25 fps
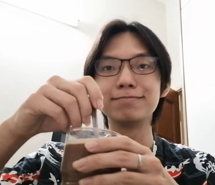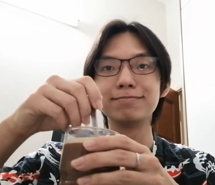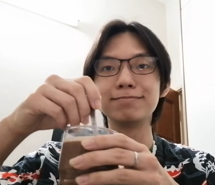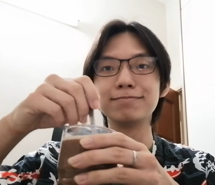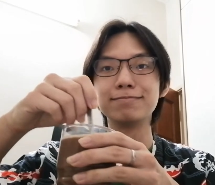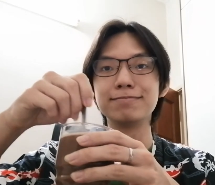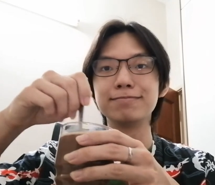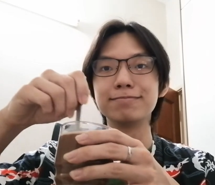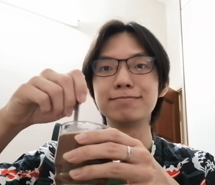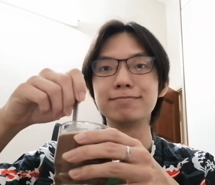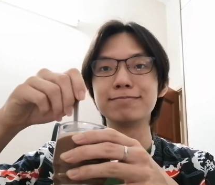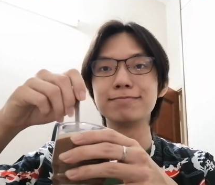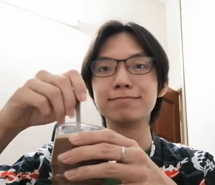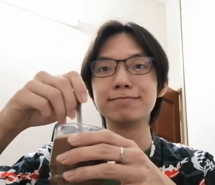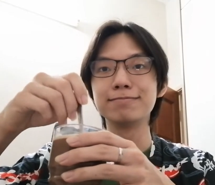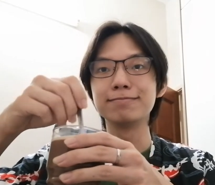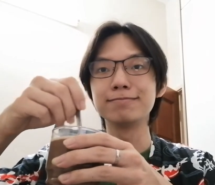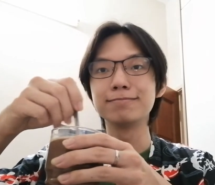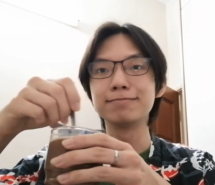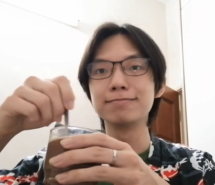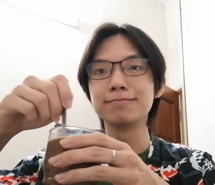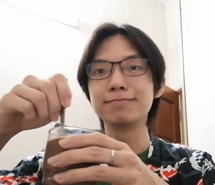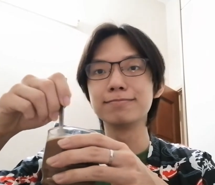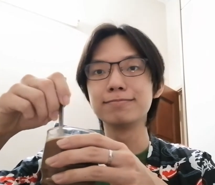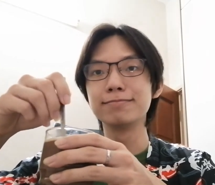
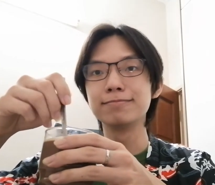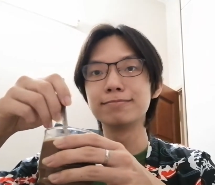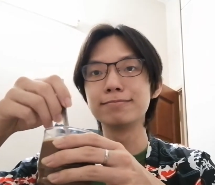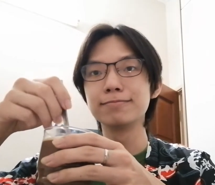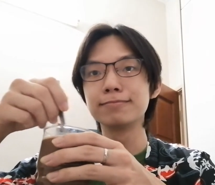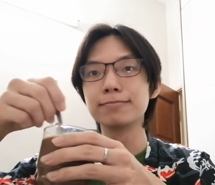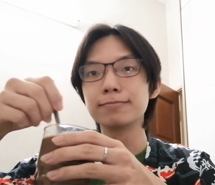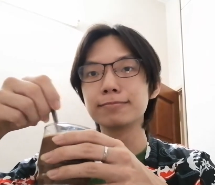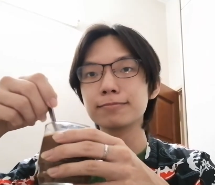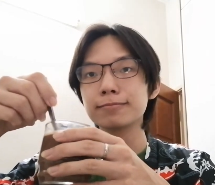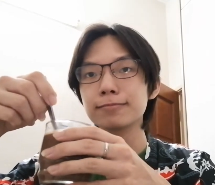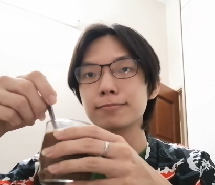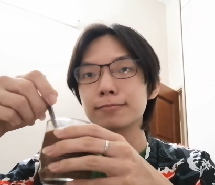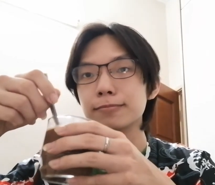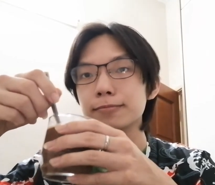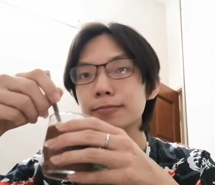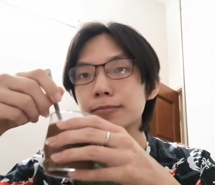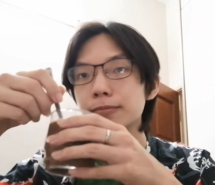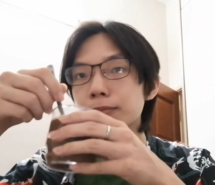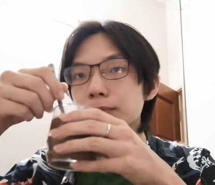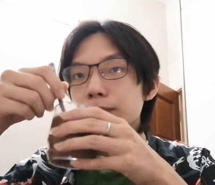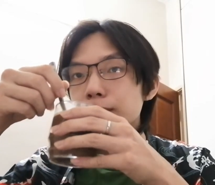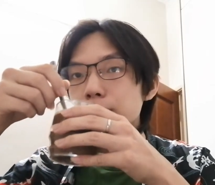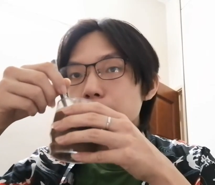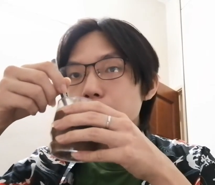
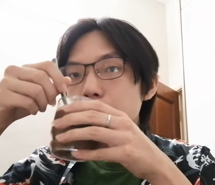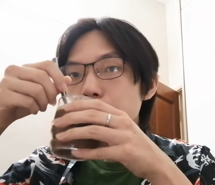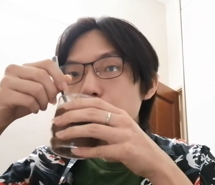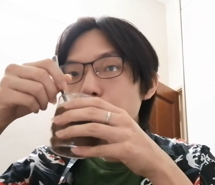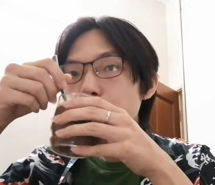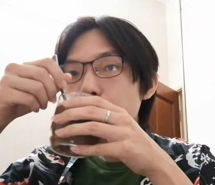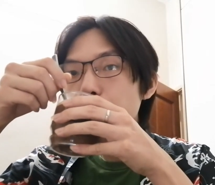No one is speaking in this clip.